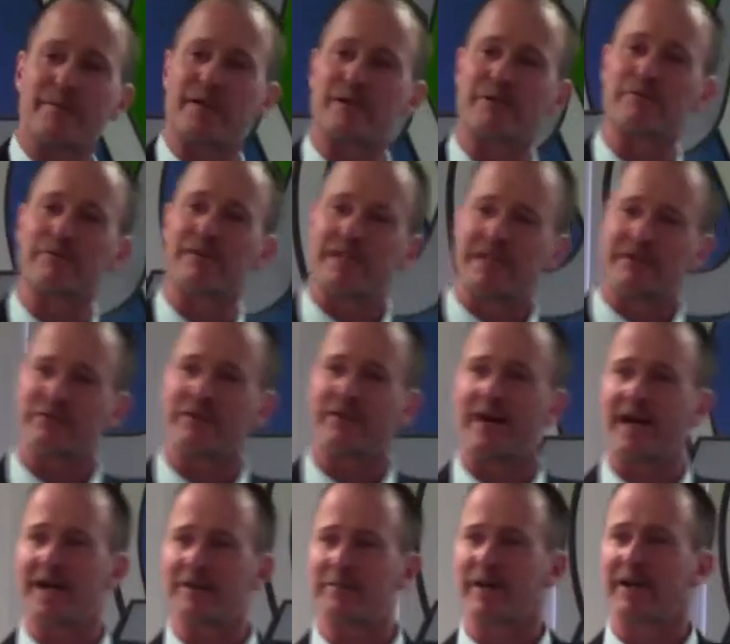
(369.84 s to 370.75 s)
me to
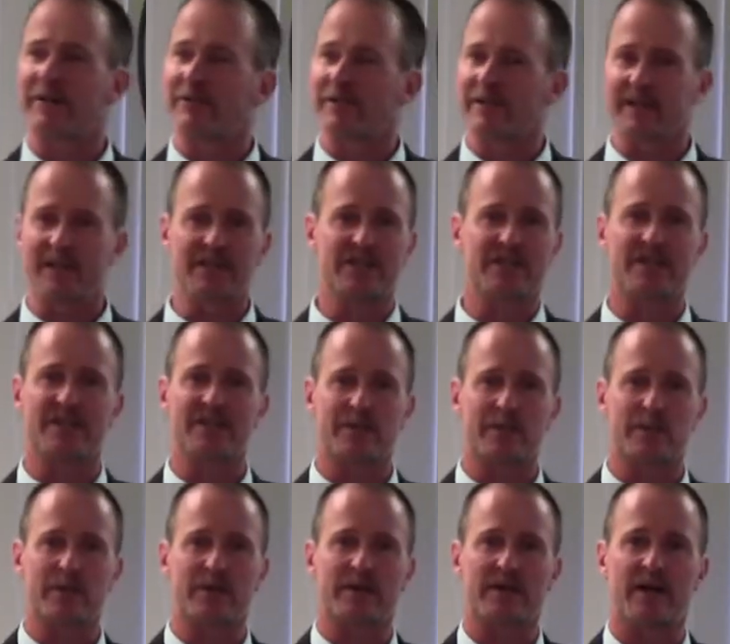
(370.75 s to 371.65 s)
redefine my
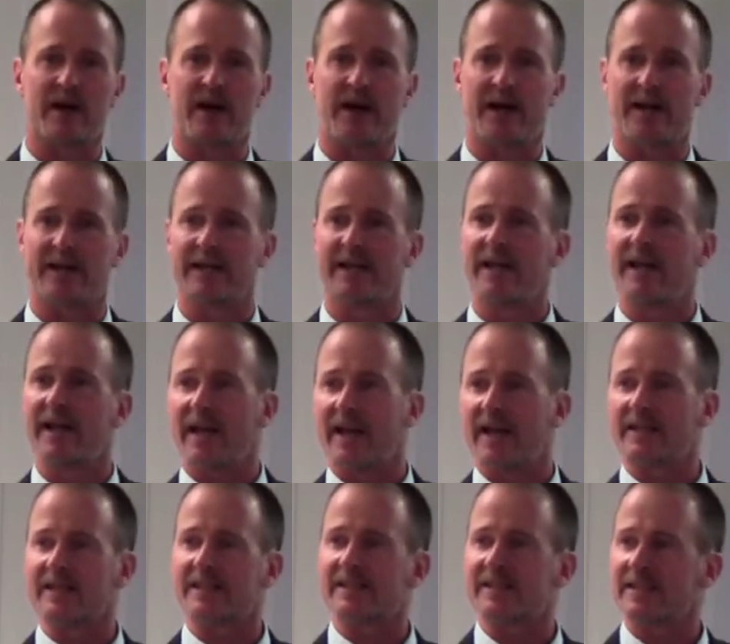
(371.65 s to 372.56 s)
relationship with God
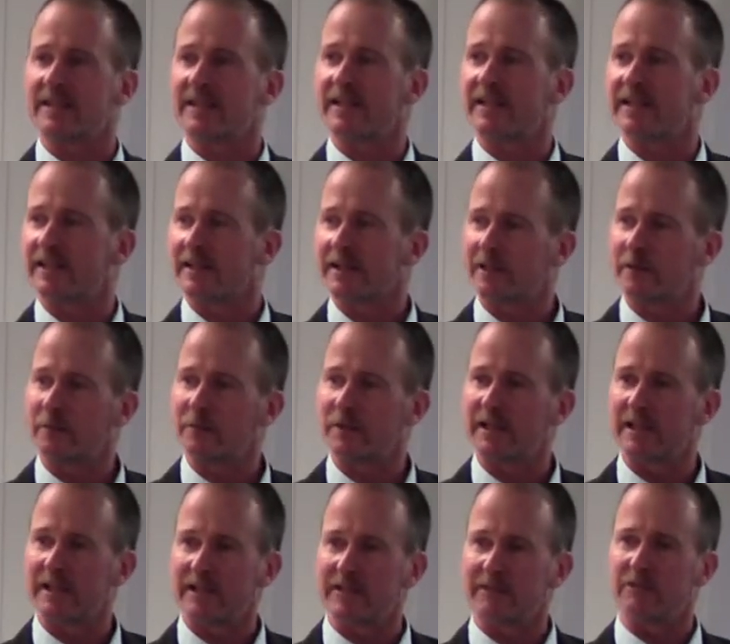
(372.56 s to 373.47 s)
and to see it in a
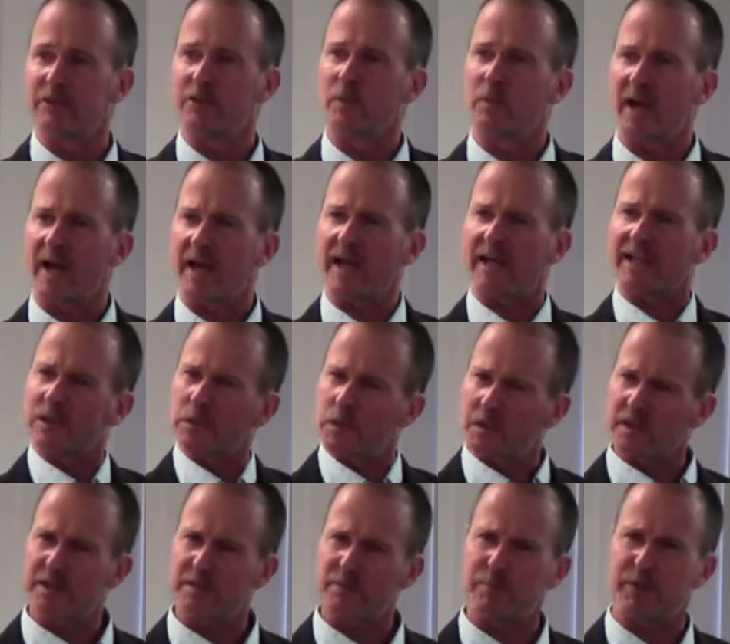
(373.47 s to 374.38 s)
completely new way and
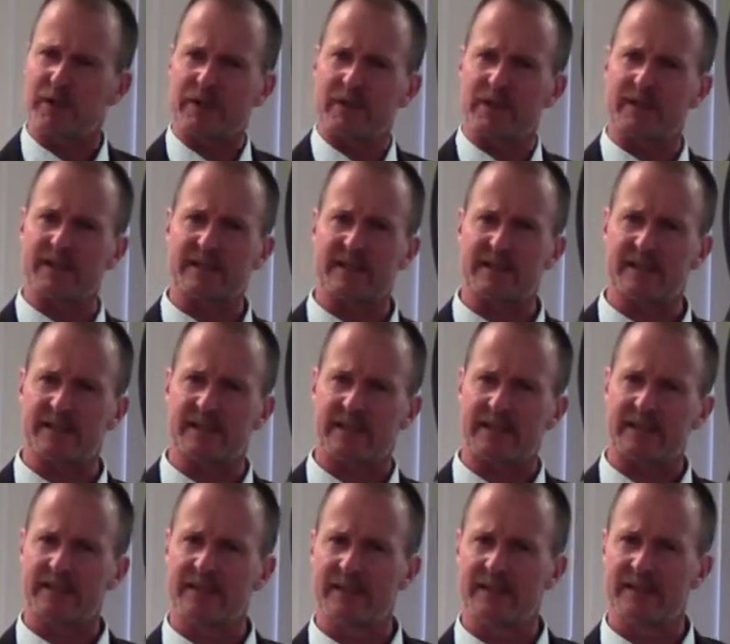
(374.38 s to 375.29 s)
to experience it
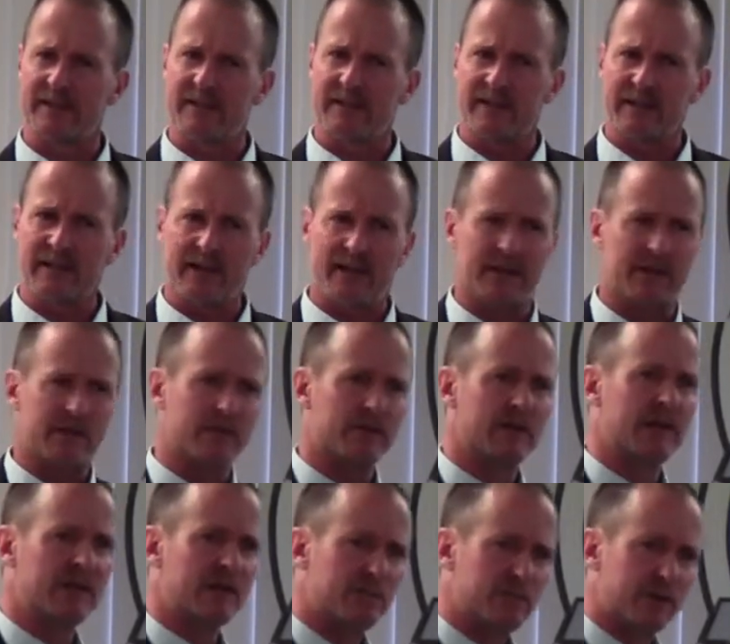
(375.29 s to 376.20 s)
in a
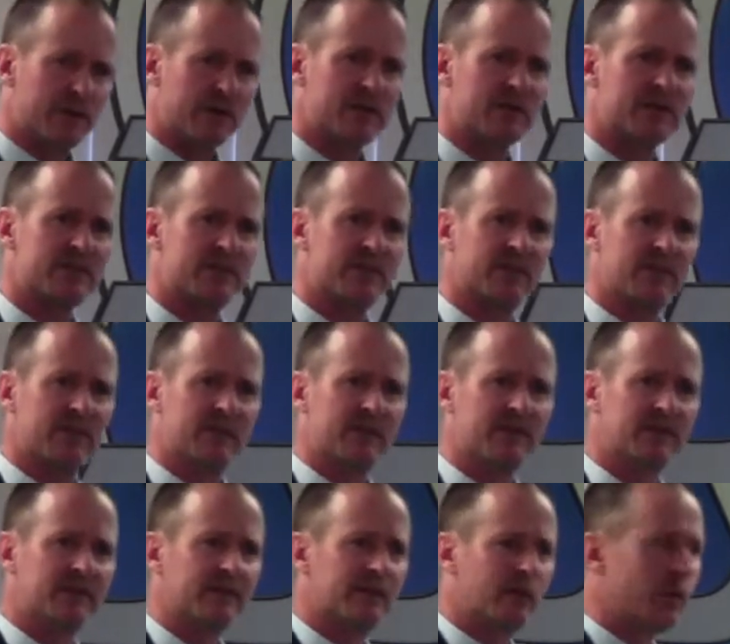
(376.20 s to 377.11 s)
really personal
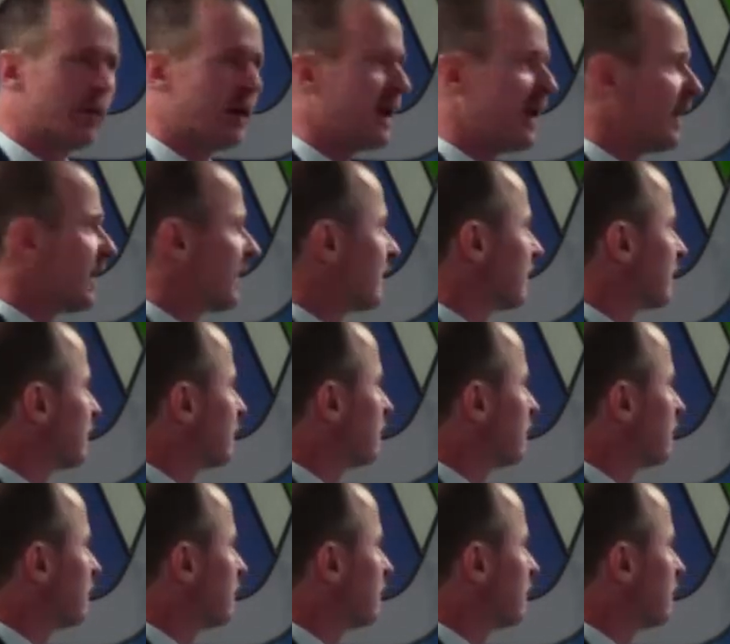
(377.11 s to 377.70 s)
way.